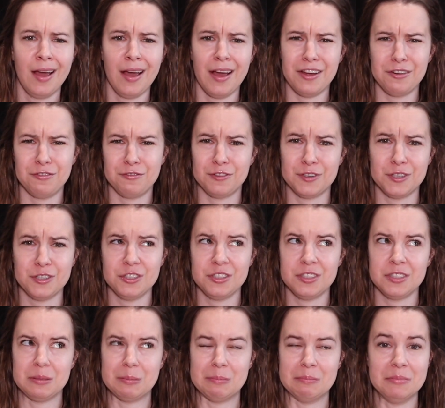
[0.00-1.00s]
At
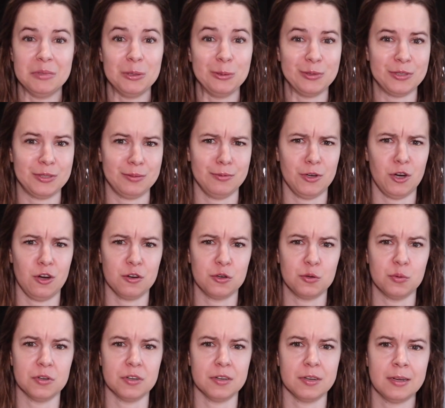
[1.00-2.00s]
first, it was
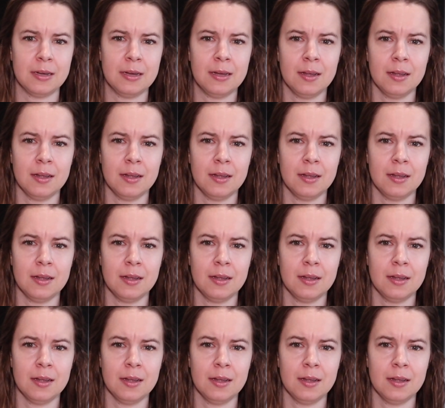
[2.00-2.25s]
awkward.